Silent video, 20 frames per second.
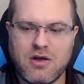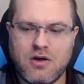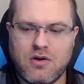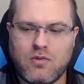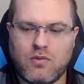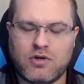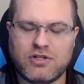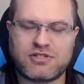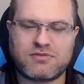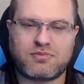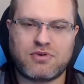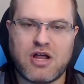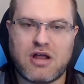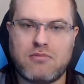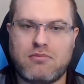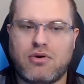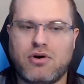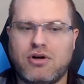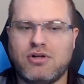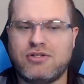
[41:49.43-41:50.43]
Once
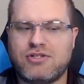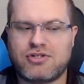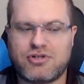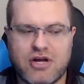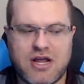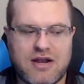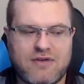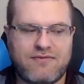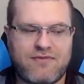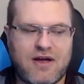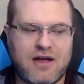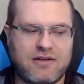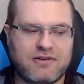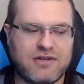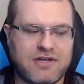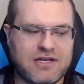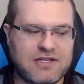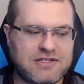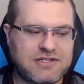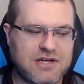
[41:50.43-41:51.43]
Brent Burns' trade finally
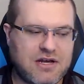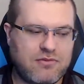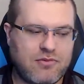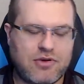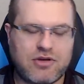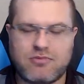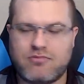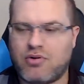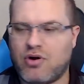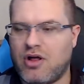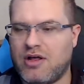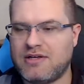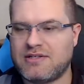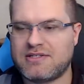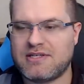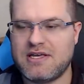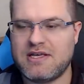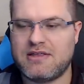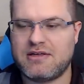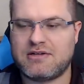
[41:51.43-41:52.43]
gets done, we could probably
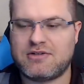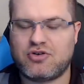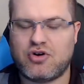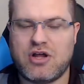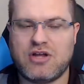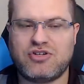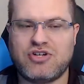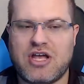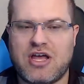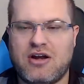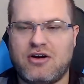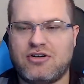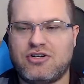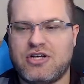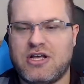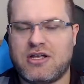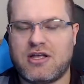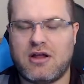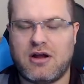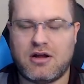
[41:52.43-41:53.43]
see the trade chatter
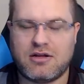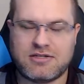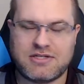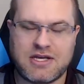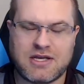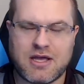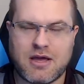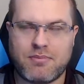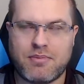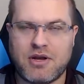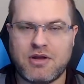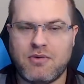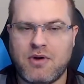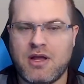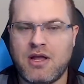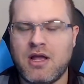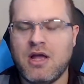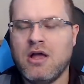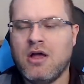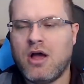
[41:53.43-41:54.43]
tick up anyway